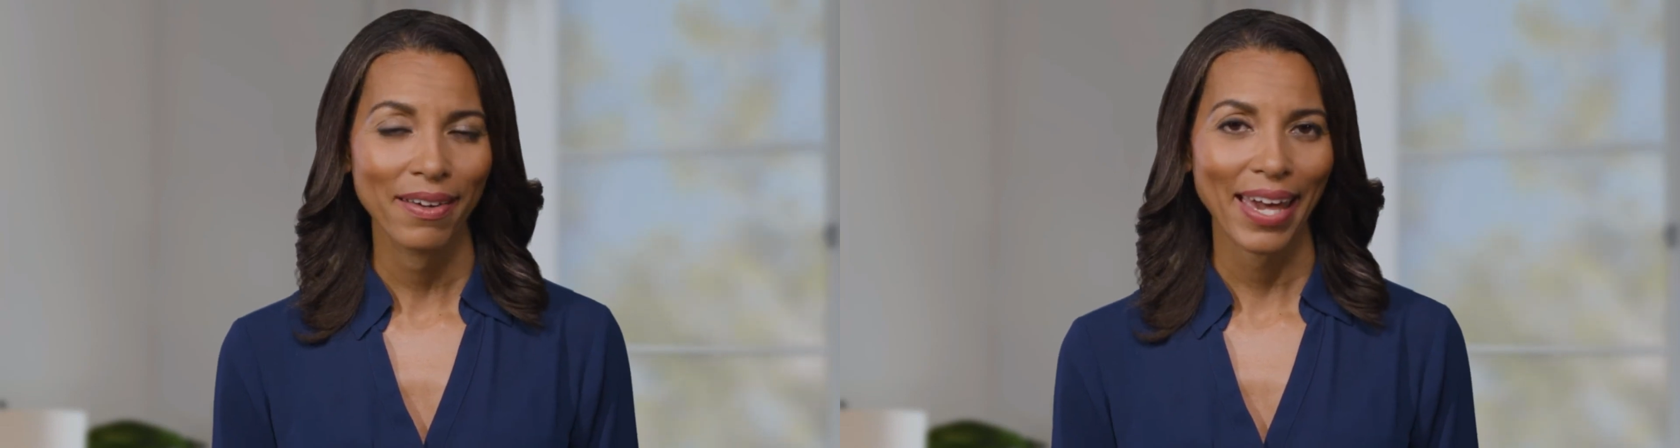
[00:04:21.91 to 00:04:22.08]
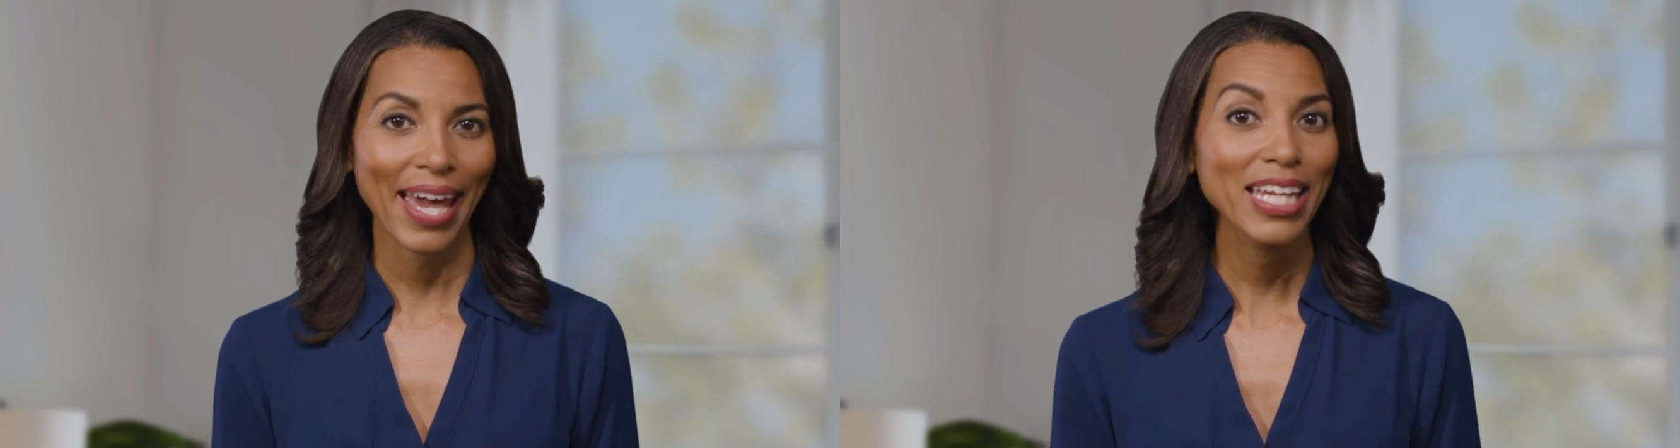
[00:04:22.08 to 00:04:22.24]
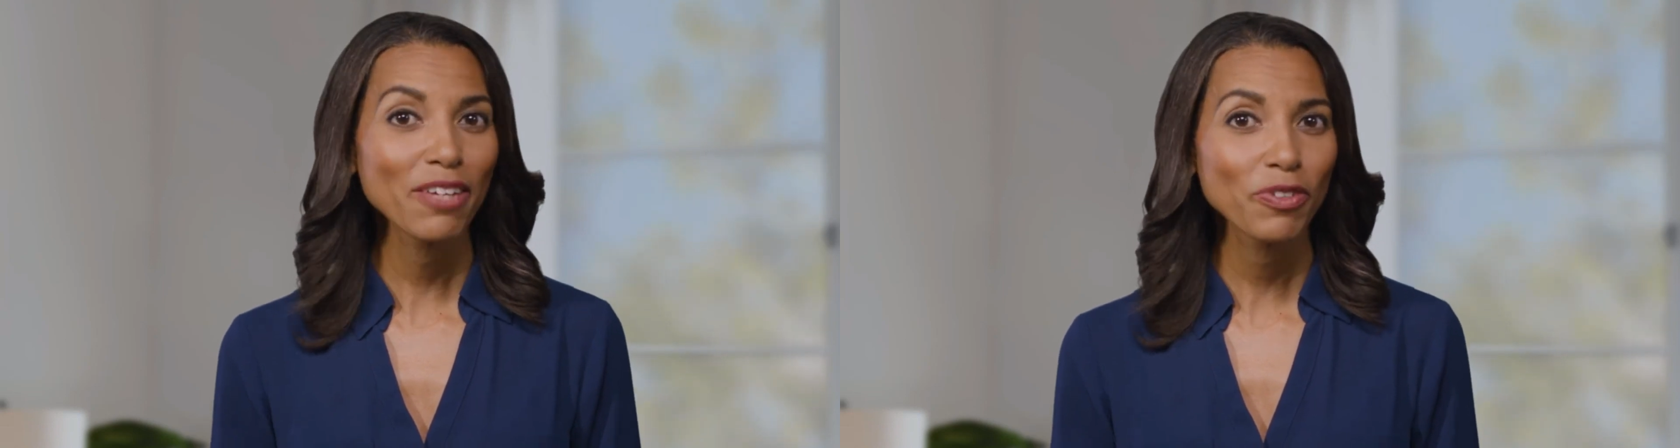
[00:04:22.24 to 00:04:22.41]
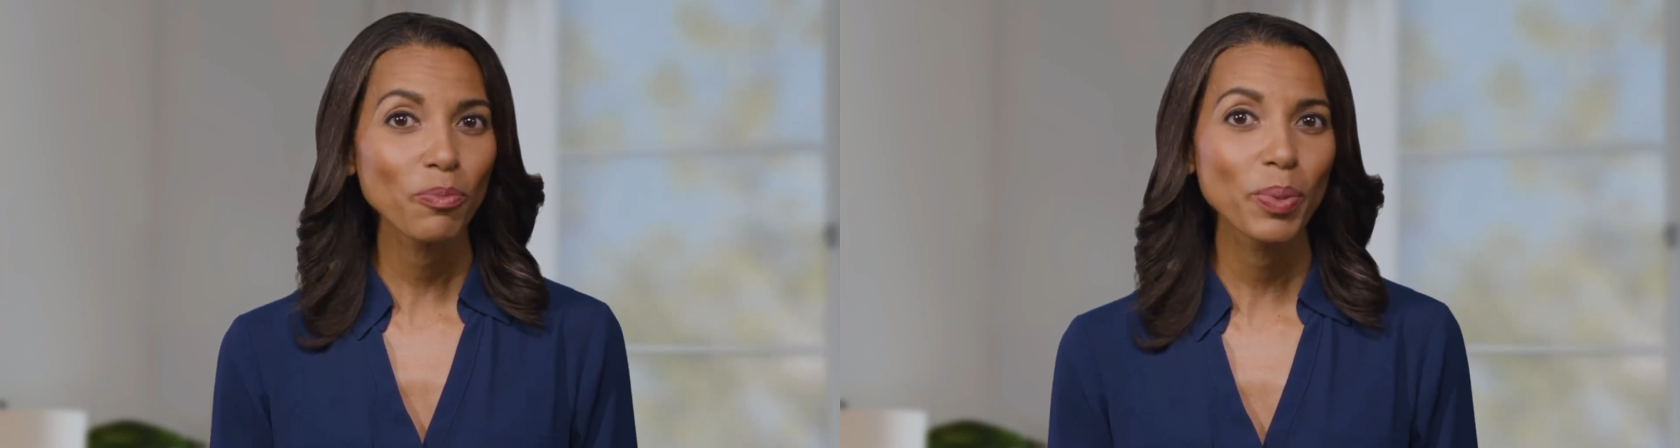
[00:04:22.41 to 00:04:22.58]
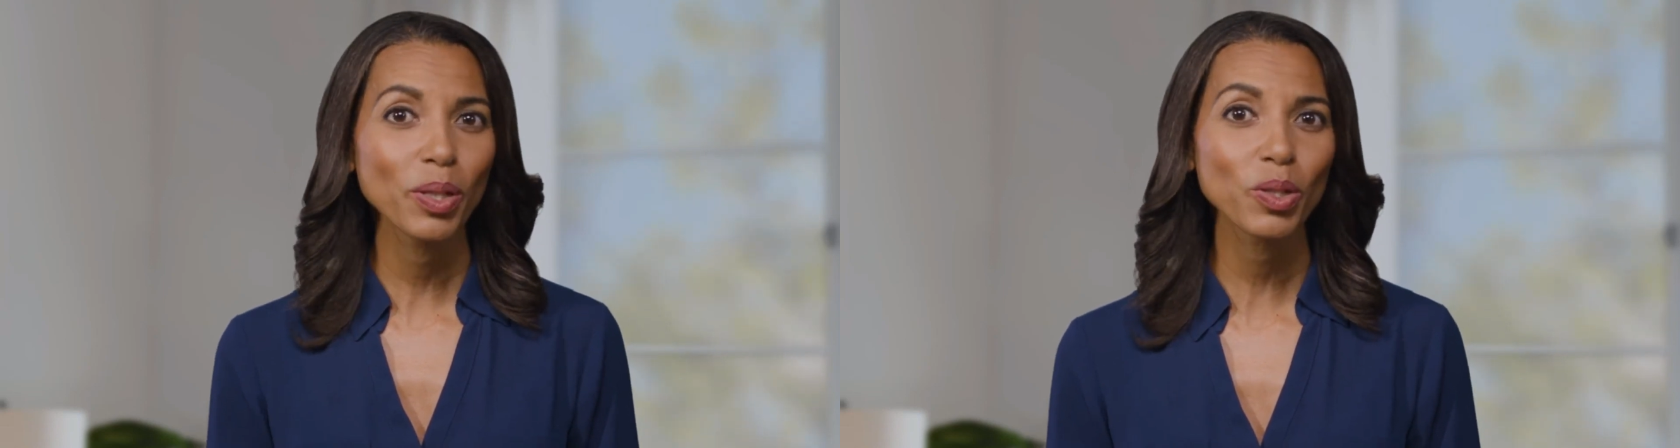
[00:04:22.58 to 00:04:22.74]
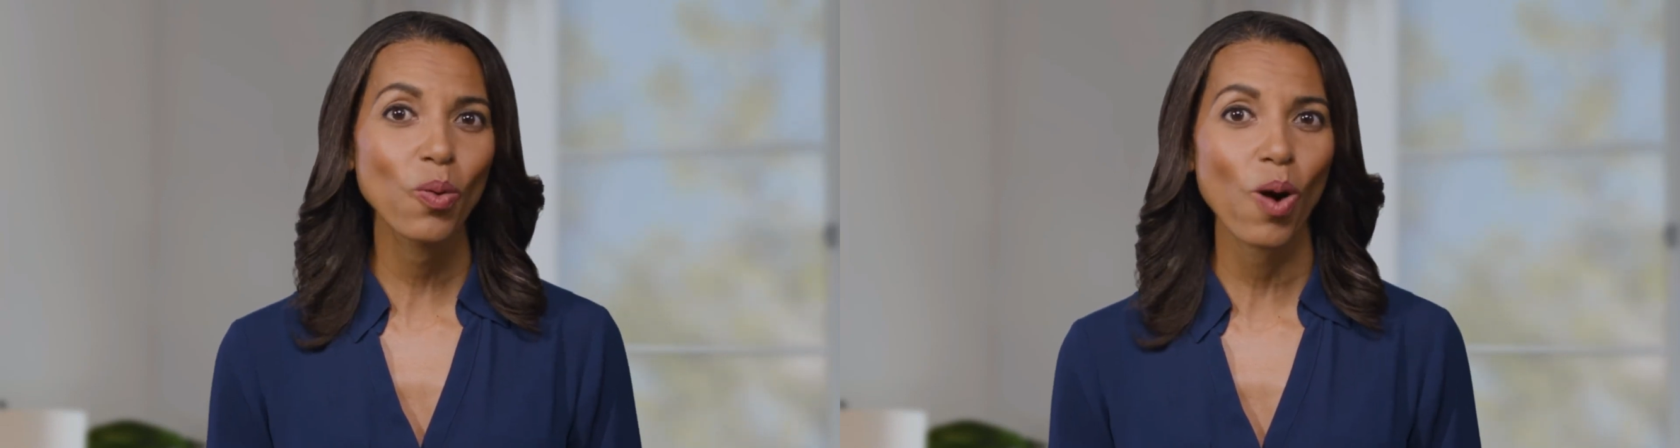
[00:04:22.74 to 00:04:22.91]
and if you
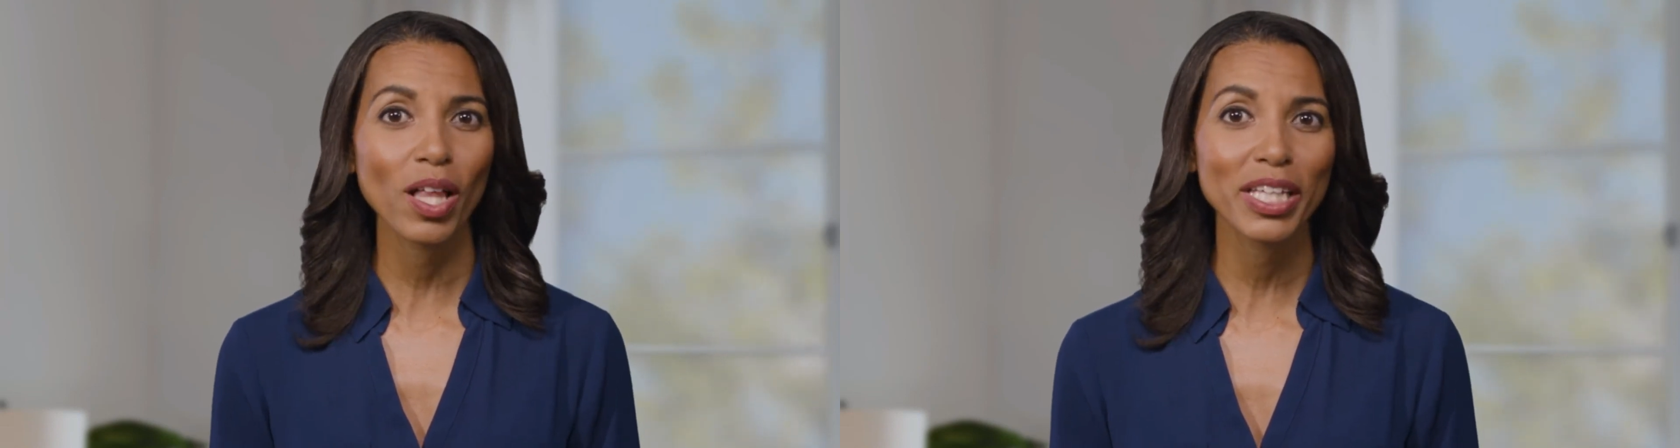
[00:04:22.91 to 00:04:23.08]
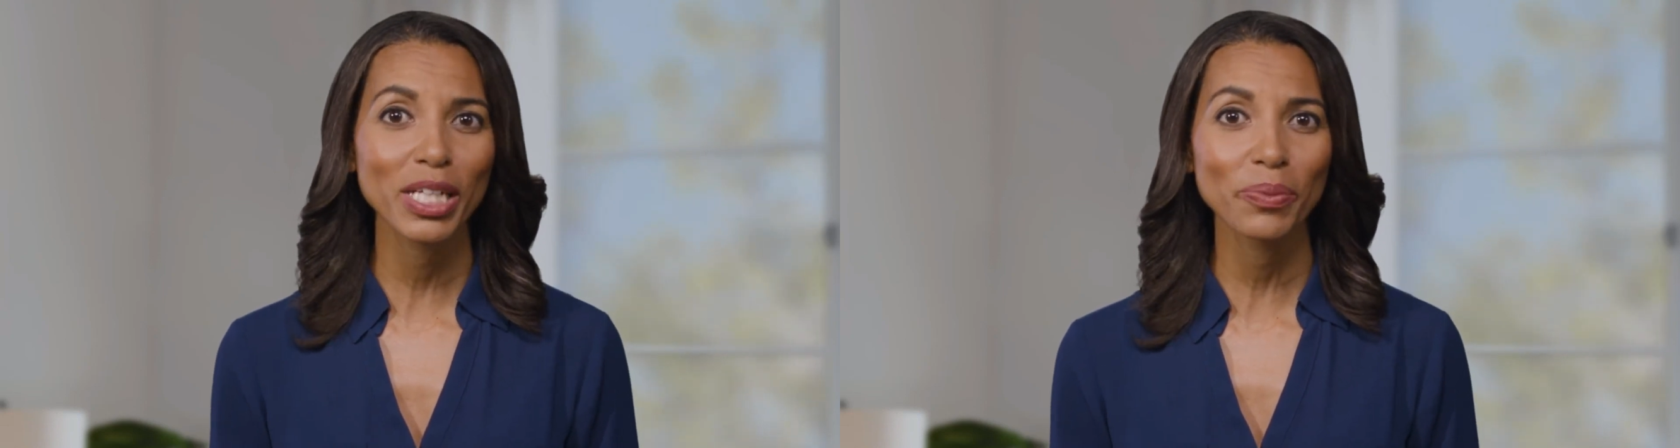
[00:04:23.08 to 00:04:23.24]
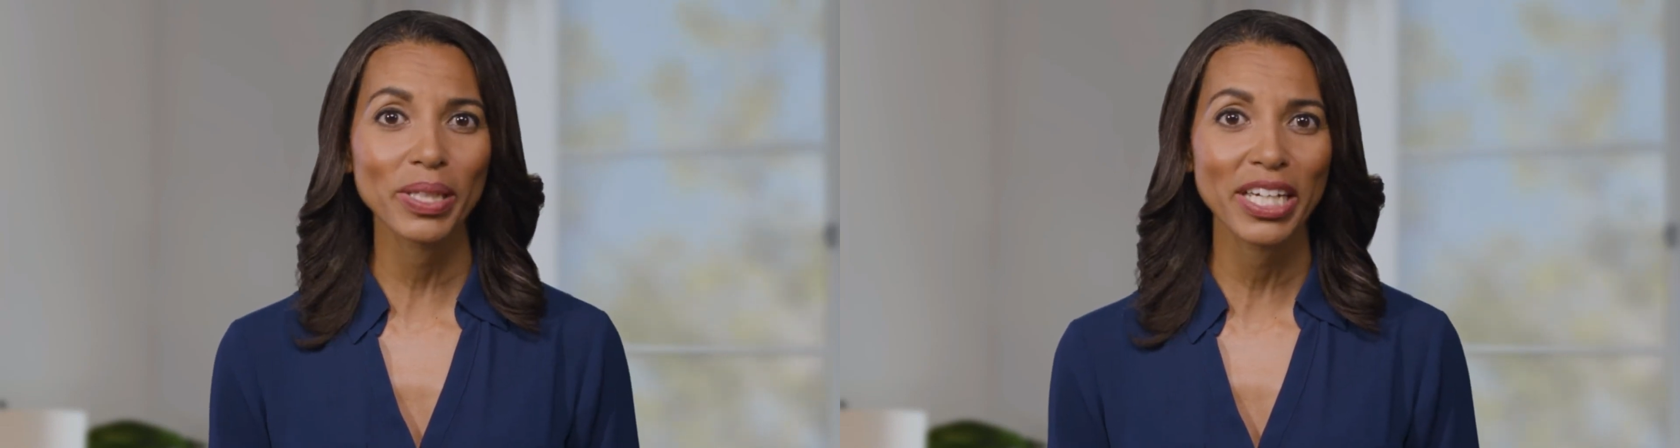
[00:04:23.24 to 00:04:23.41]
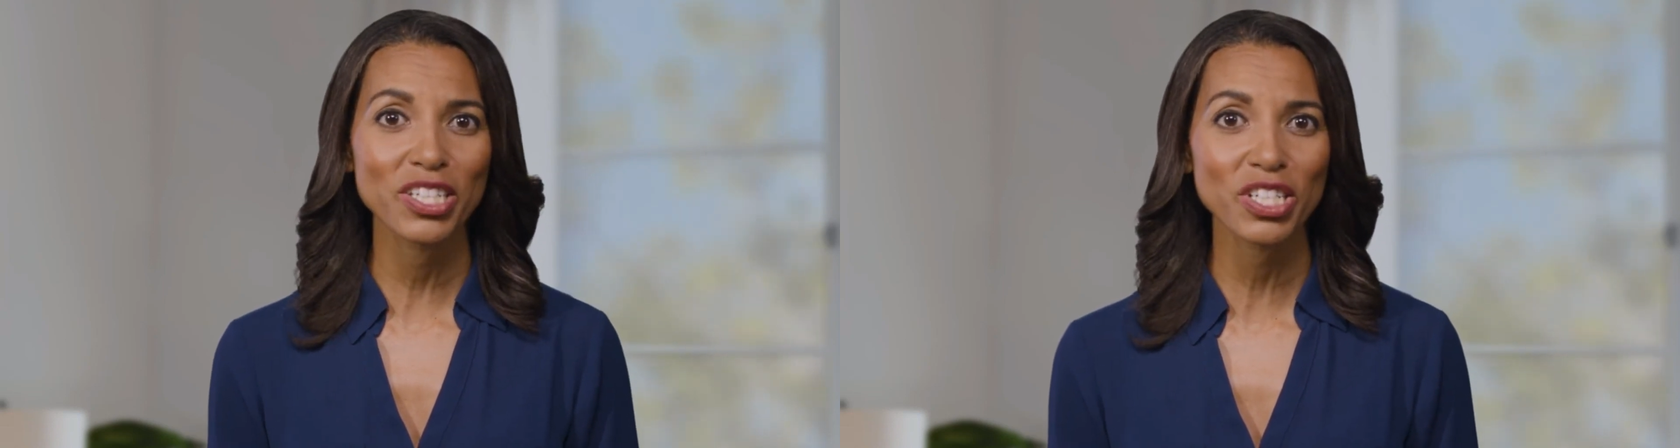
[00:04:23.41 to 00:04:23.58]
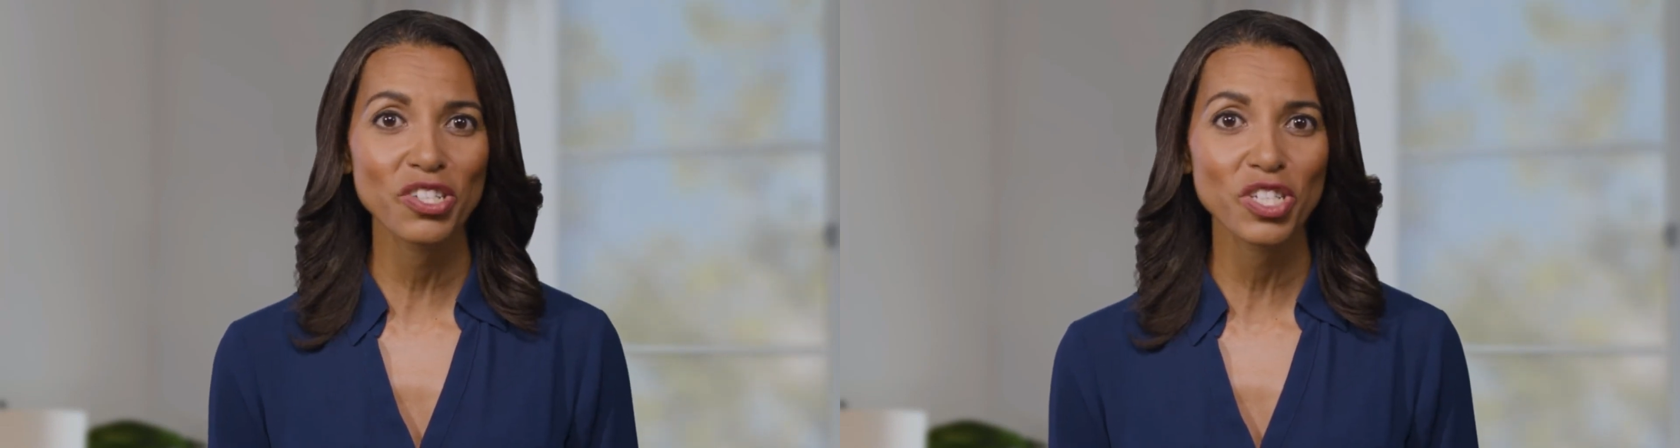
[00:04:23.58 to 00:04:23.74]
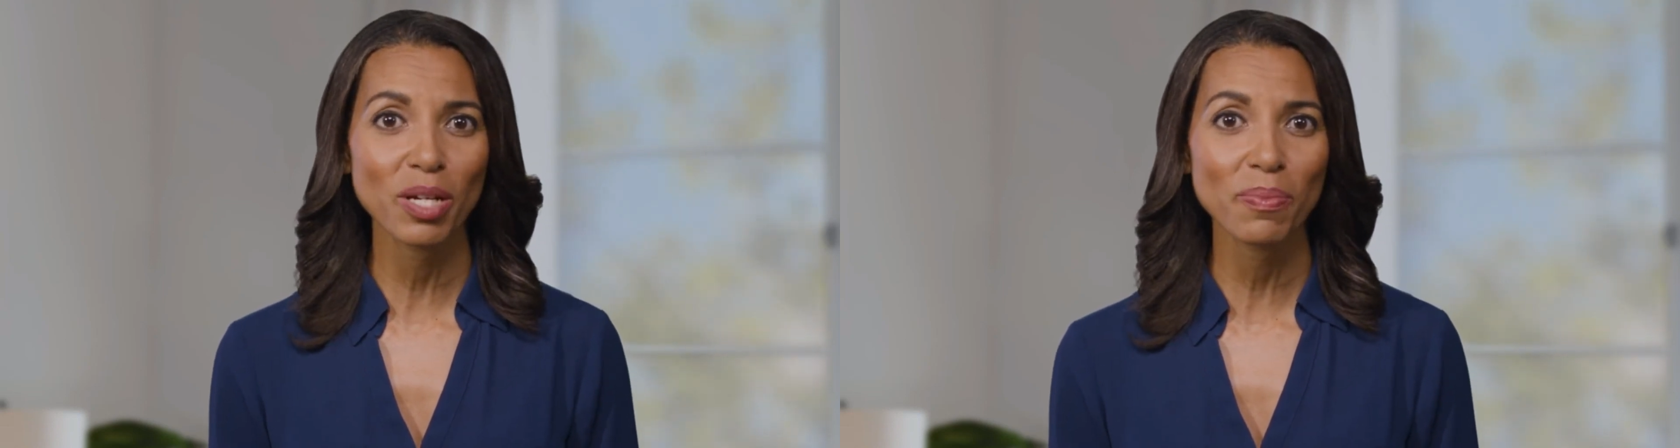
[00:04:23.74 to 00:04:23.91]
build quality
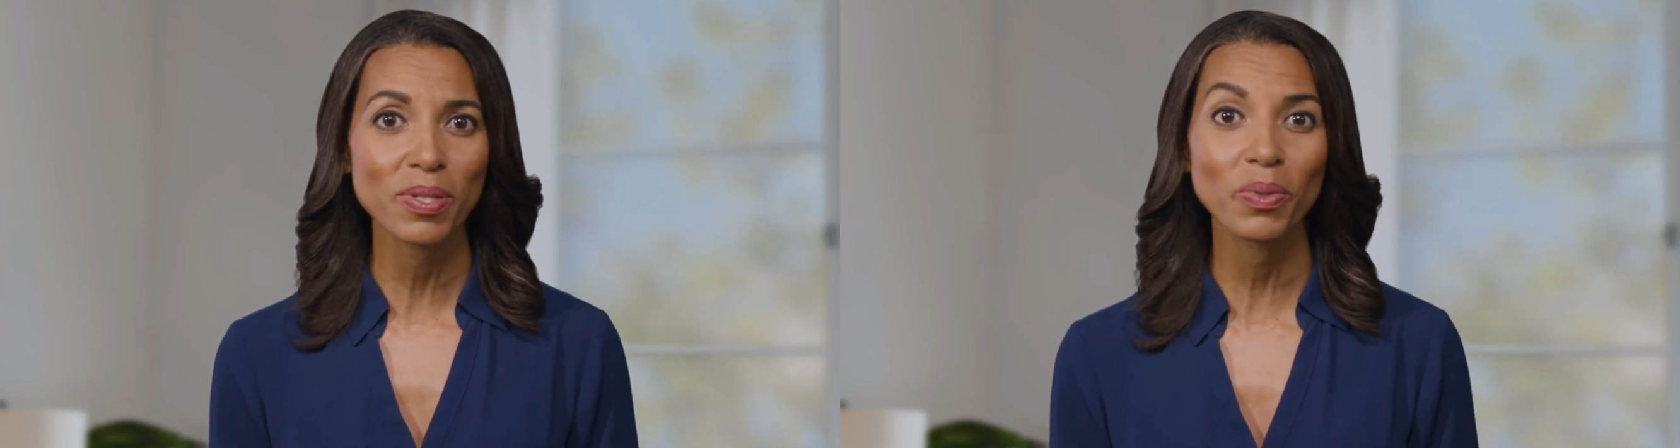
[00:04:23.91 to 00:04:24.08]
relationships